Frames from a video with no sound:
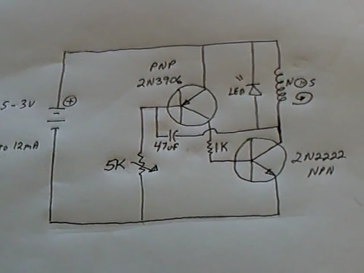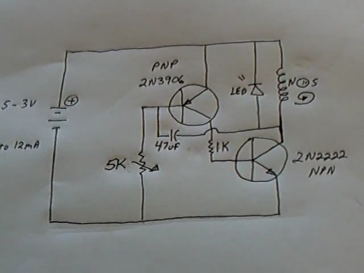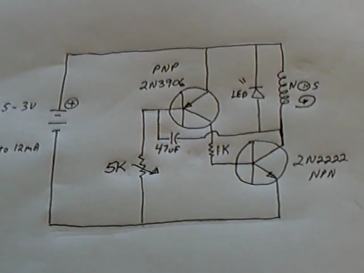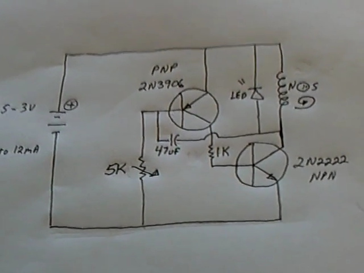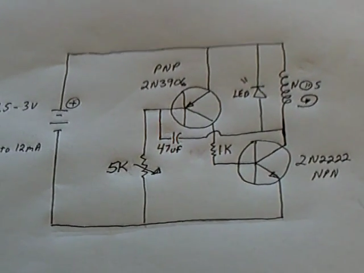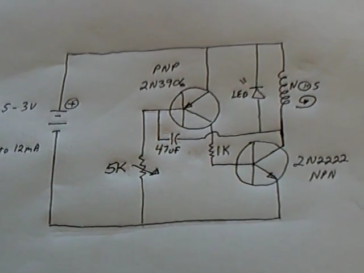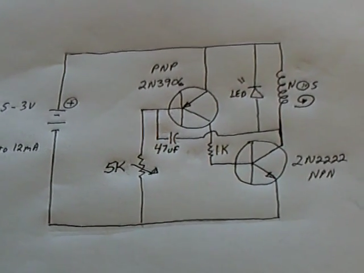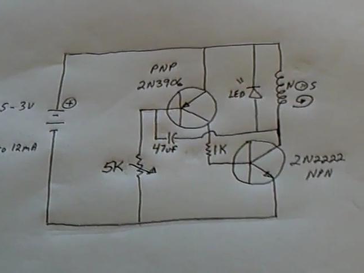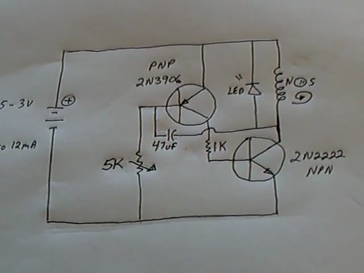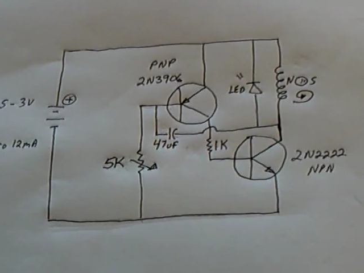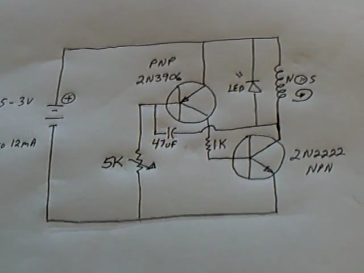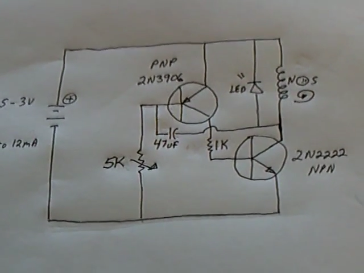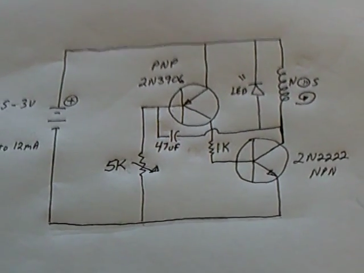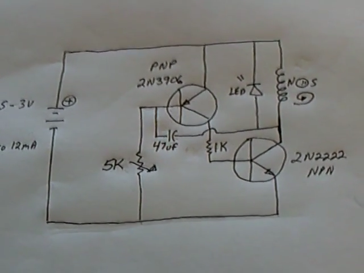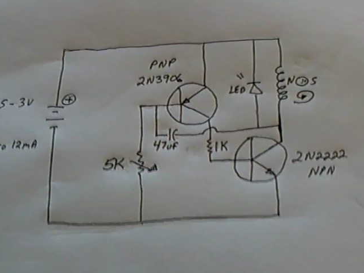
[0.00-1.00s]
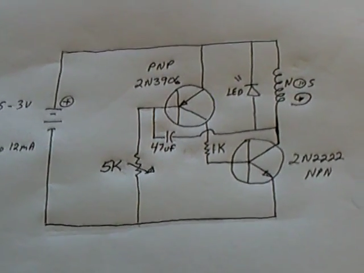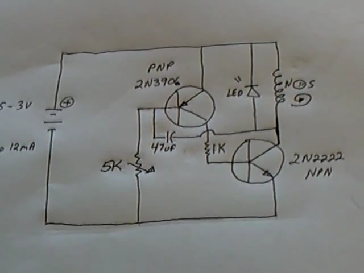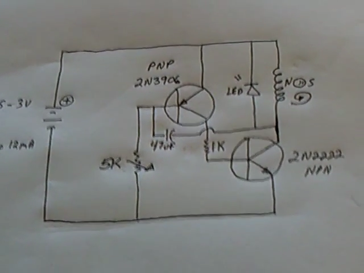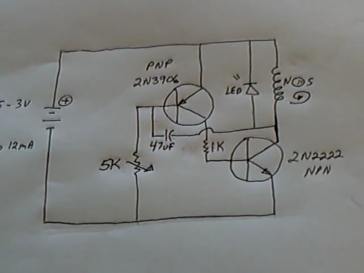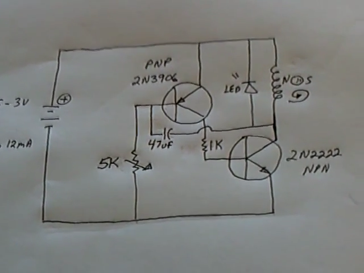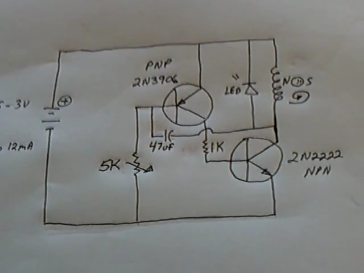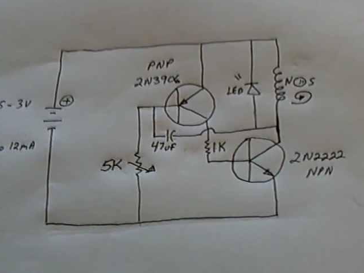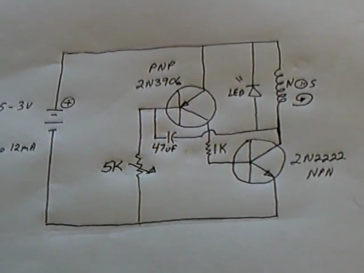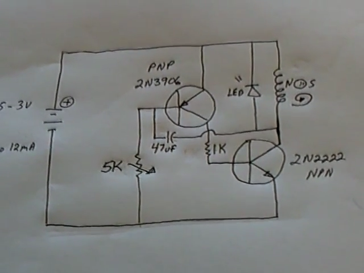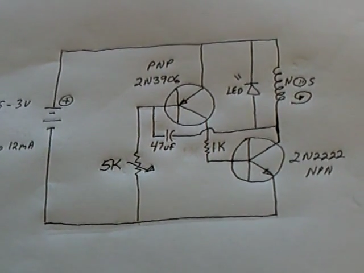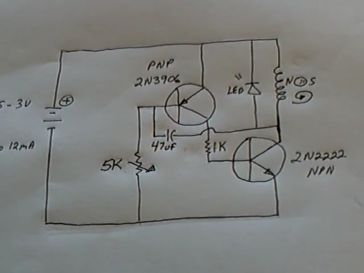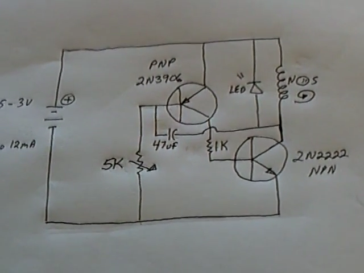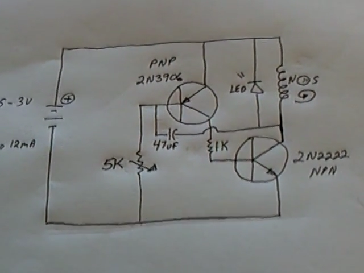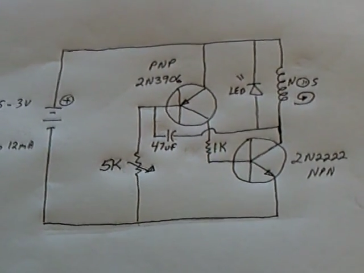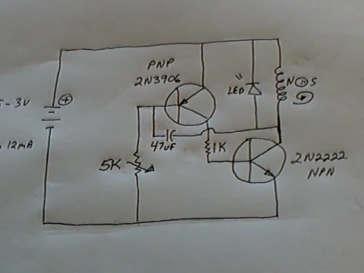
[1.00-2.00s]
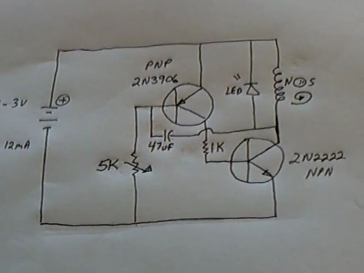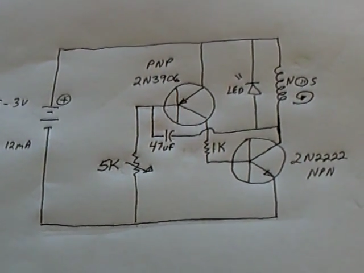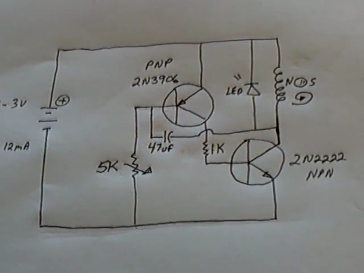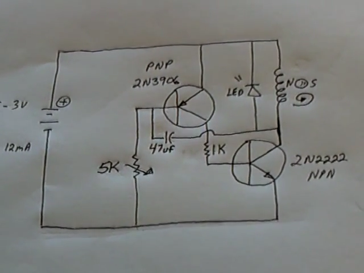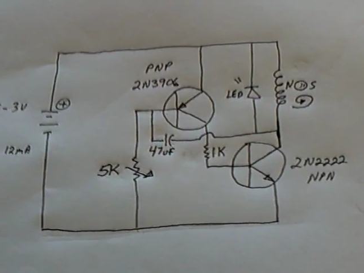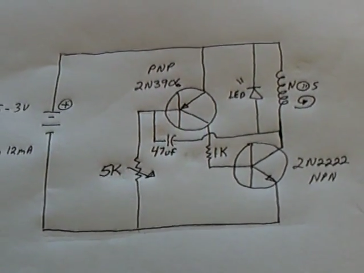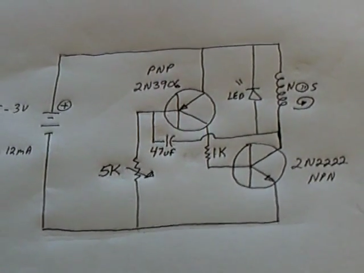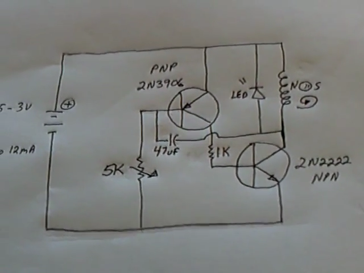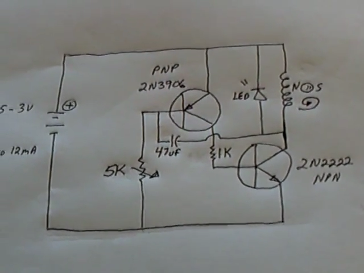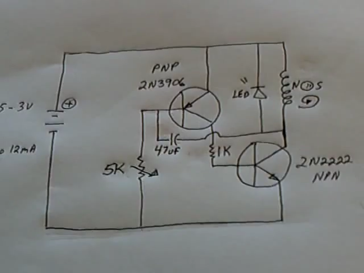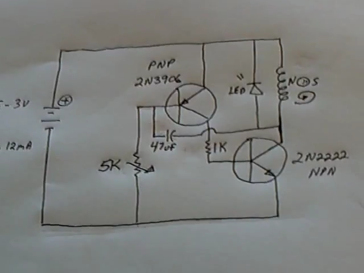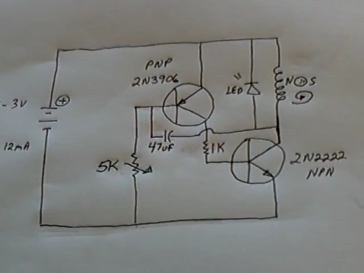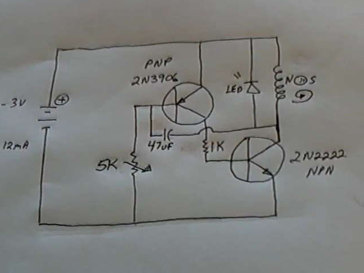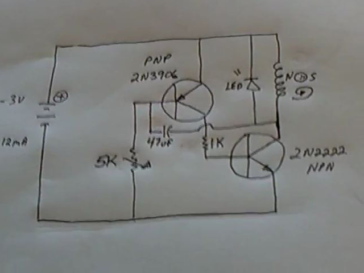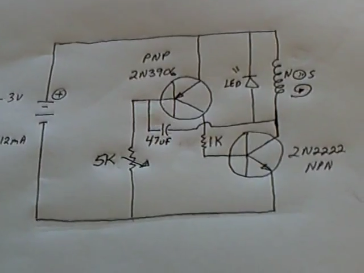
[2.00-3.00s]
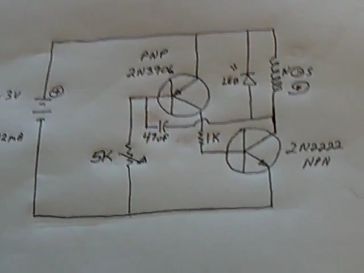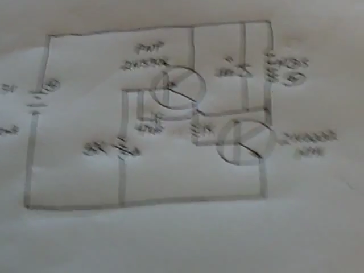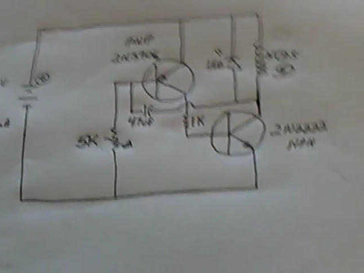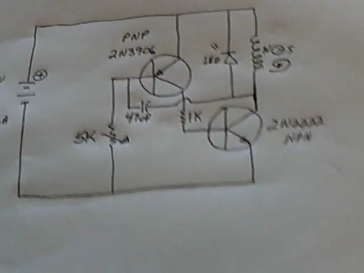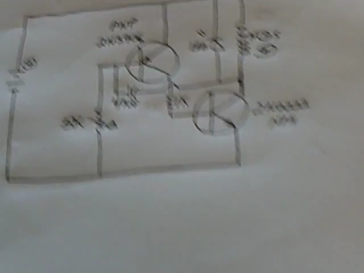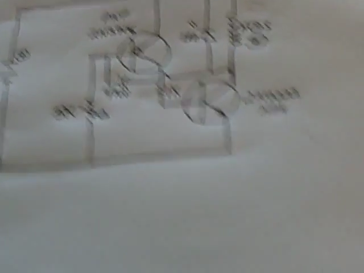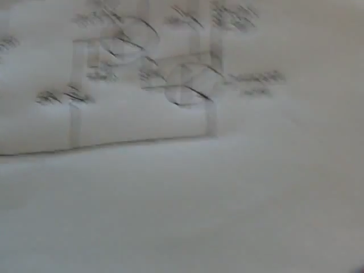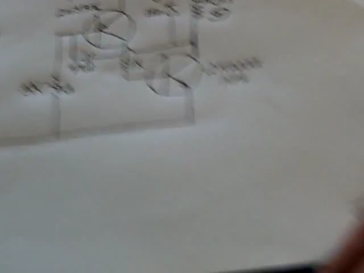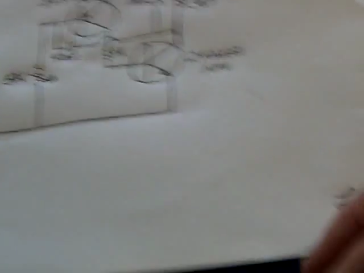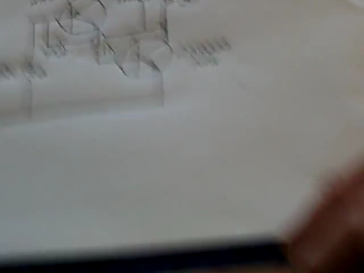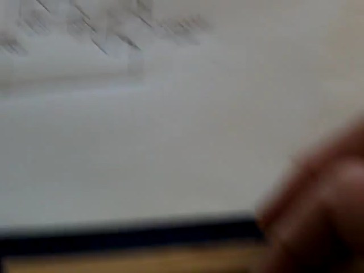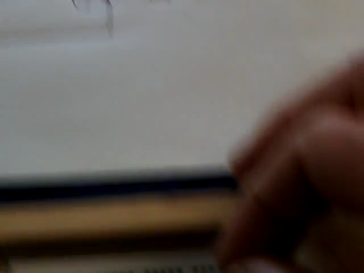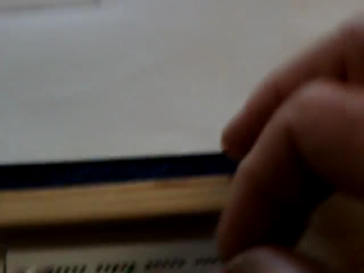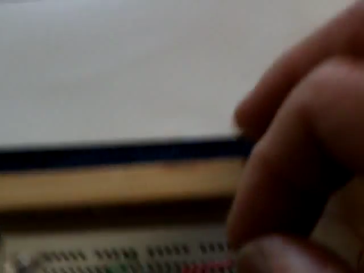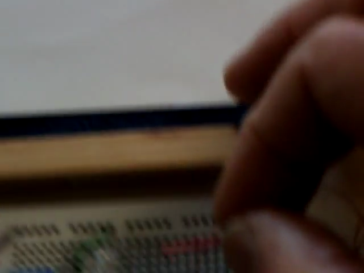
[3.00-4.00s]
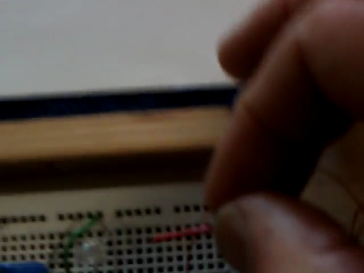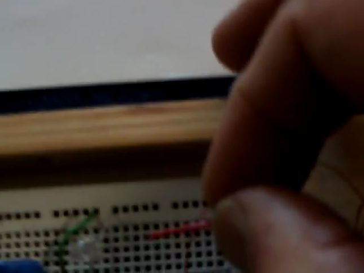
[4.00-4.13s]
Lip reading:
No face is visible, so there are no lips to read.